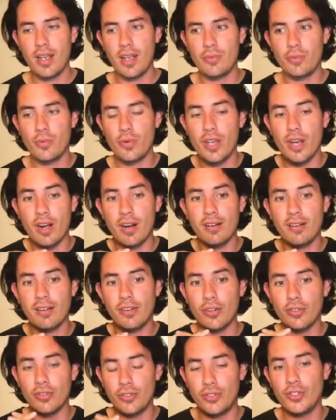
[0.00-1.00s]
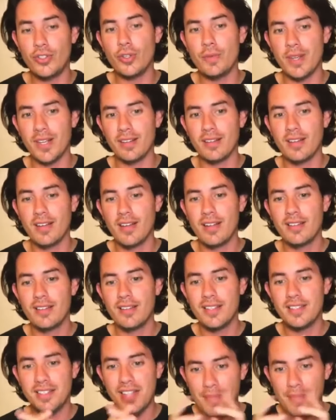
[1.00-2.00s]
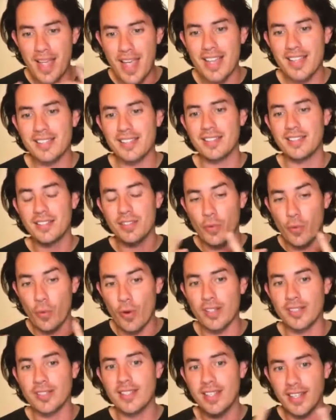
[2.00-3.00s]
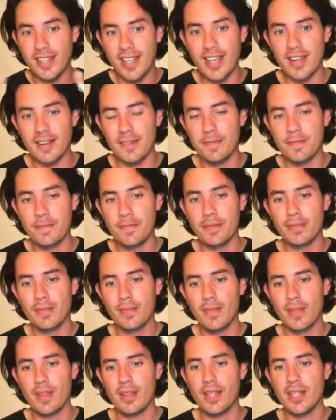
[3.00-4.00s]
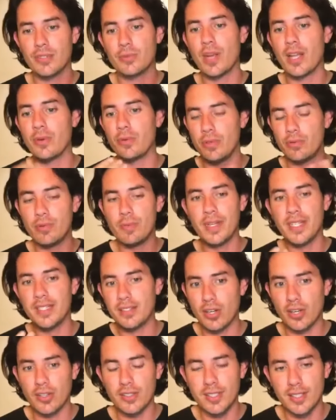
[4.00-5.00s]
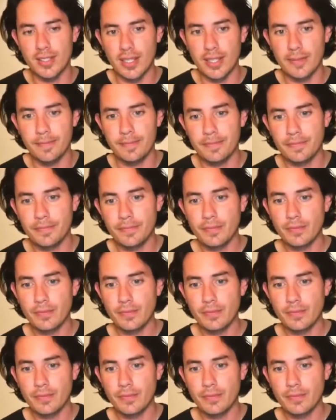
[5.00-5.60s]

and we are consuming the same essence once and again. And that's why we repeat constantly.